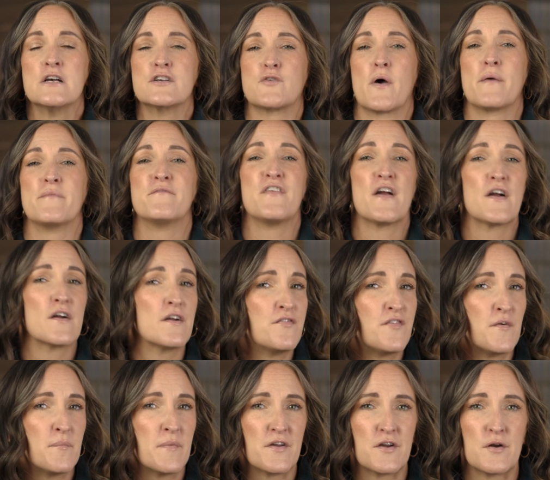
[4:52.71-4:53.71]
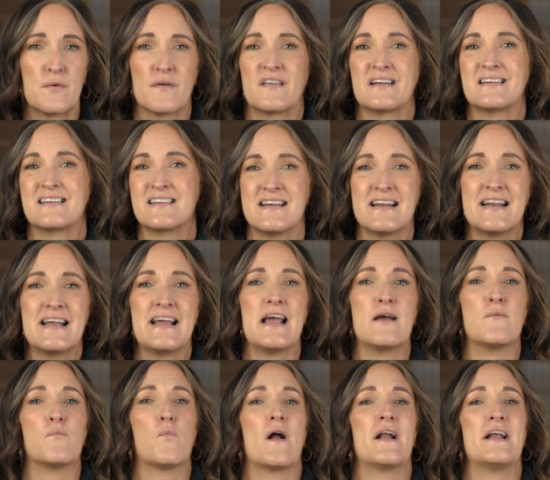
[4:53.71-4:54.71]
So I'm very familiar with the city
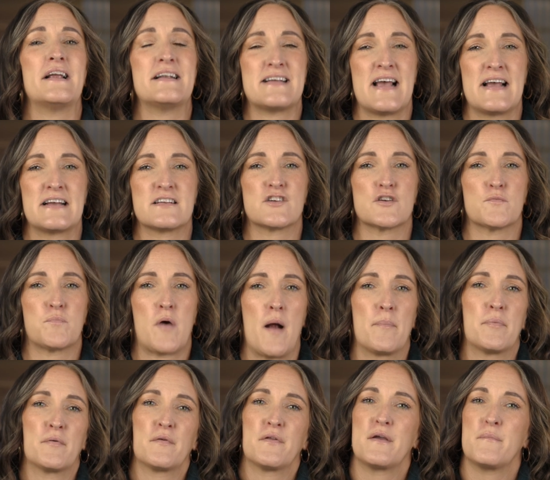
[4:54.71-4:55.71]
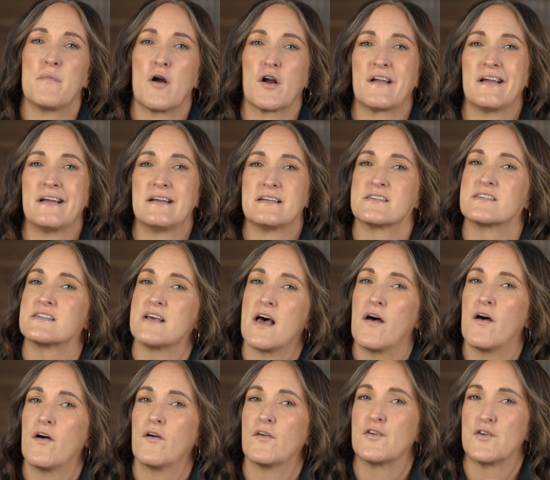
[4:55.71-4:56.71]
and what it takes to properly market and
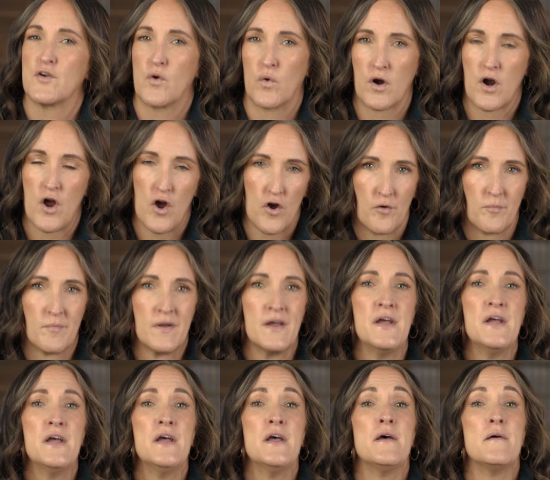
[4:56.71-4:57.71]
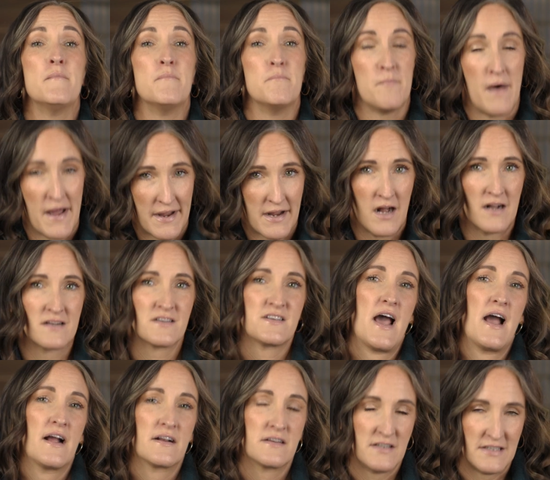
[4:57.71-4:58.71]
sell your home. My
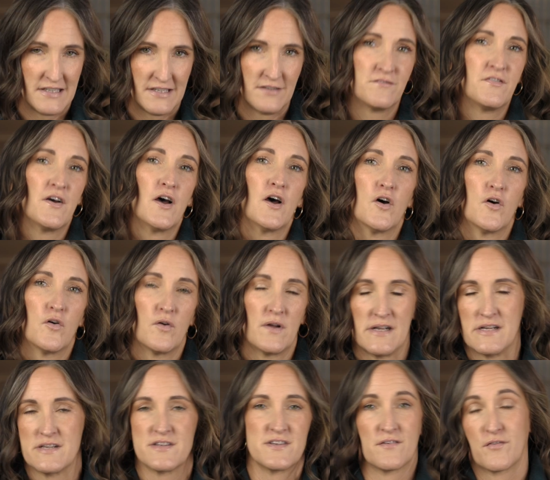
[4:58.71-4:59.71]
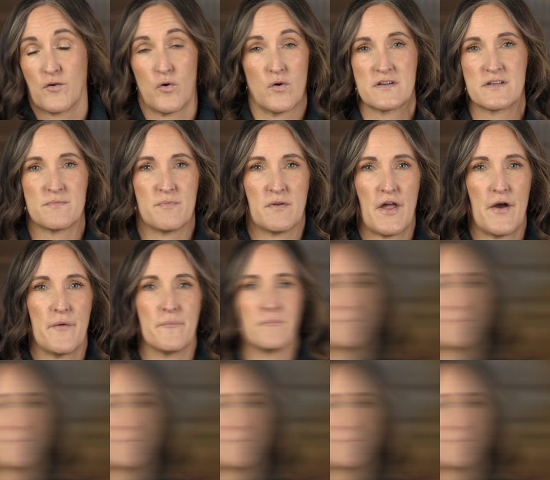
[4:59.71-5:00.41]
contact info is, of course, below.